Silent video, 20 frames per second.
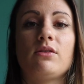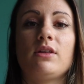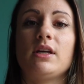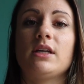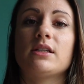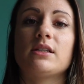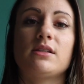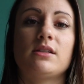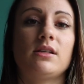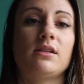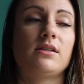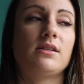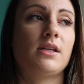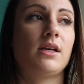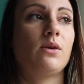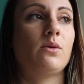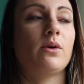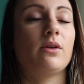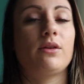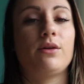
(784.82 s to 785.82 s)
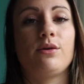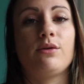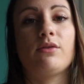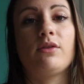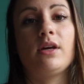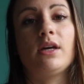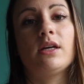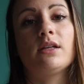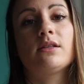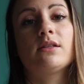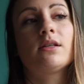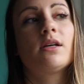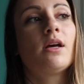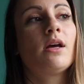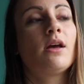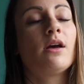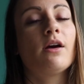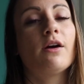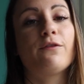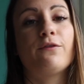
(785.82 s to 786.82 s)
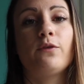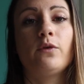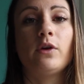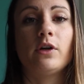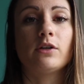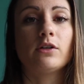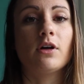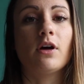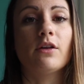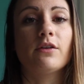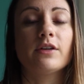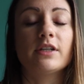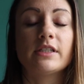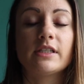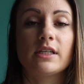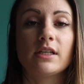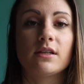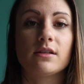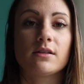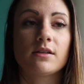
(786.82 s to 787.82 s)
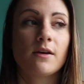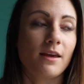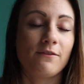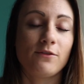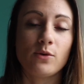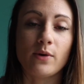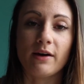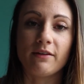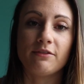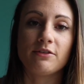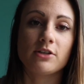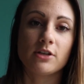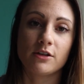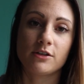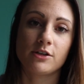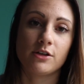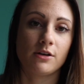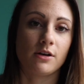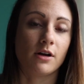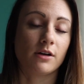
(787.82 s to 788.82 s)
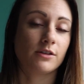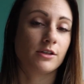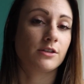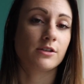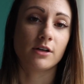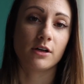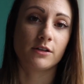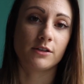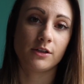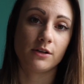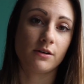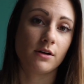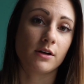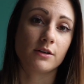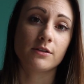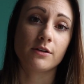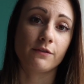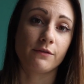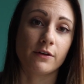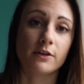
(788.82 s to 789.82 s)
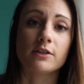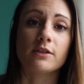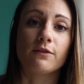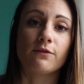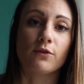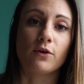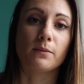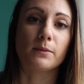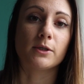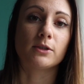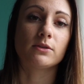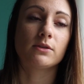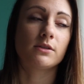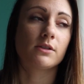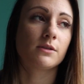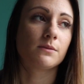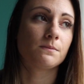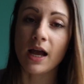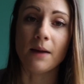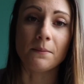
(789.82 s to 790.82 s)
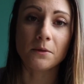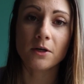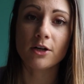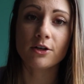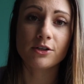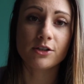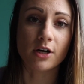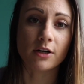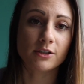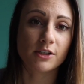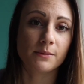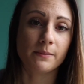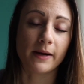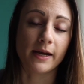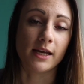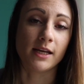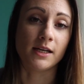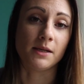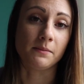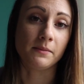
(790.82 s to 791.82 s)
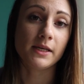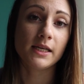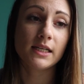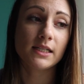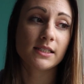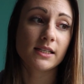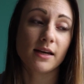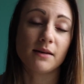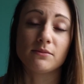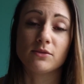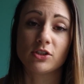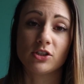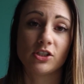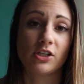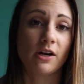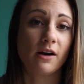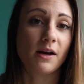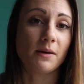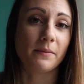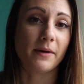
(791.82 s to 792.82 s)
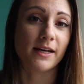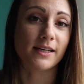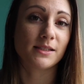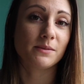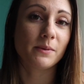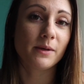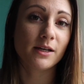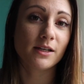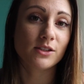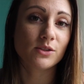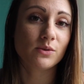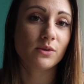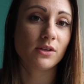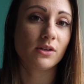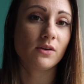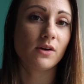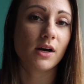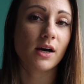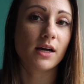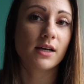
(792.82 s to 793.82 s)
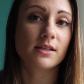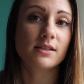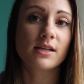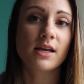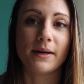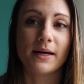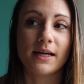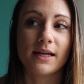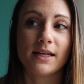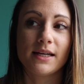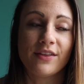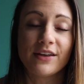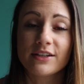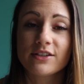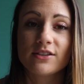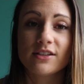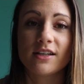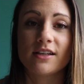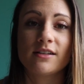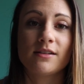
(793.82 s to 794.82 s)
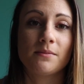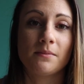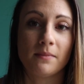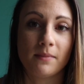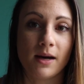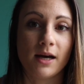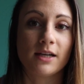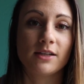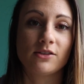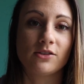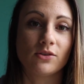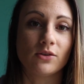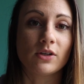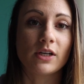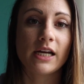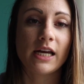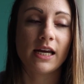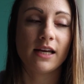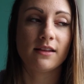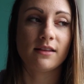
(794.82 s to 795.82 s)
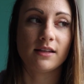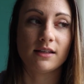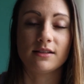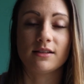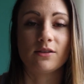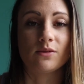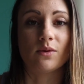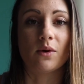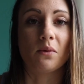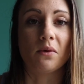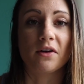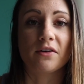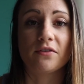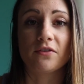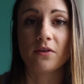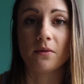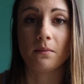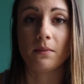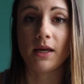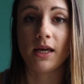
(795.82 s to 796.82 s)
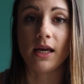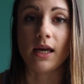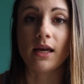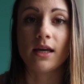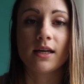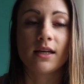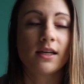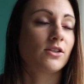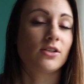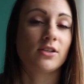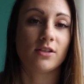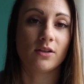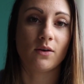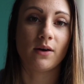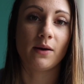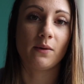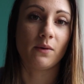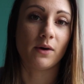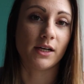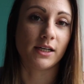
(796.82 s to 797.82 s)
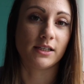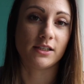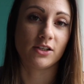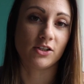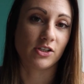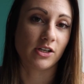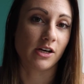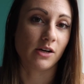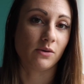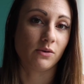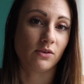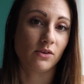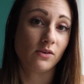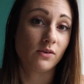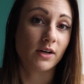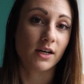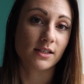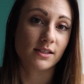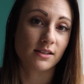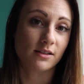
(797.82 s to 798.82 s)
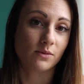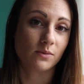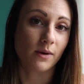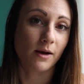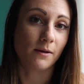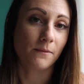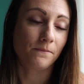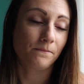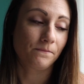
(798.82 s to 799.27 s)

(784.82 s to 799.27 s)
think it's cystic, whether you think it's food intolerances, if you haven't talked to your doctor, talk to your doctor first and foremost. I'm not a doctor by any means, I'm just sharing my experience with you guys, but this is my story and this is what worked for me, so I wanted to share it with you guys as well.